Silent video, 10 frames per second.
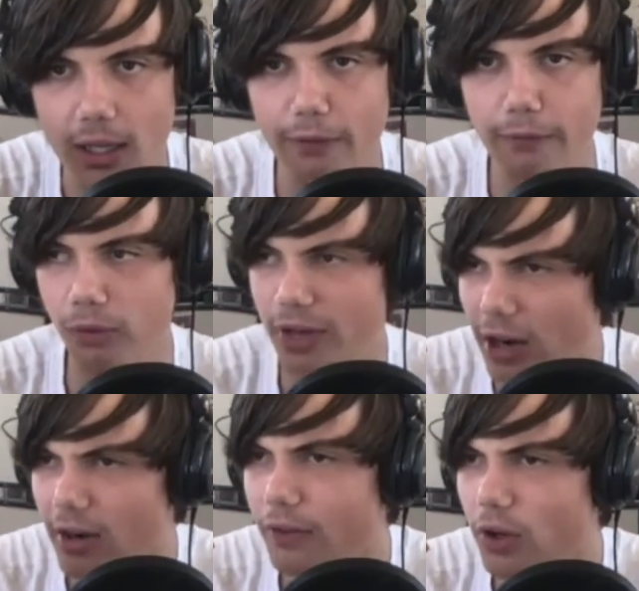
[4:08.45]
The
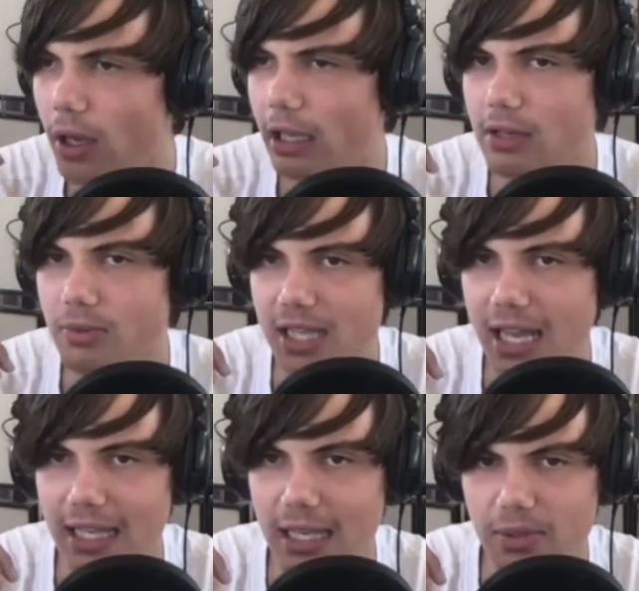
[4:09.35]
narrative going in was
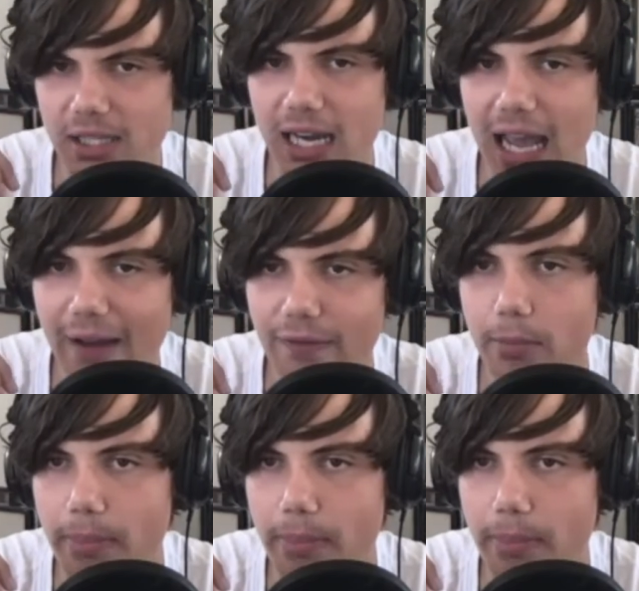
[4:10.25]
that he was going to have the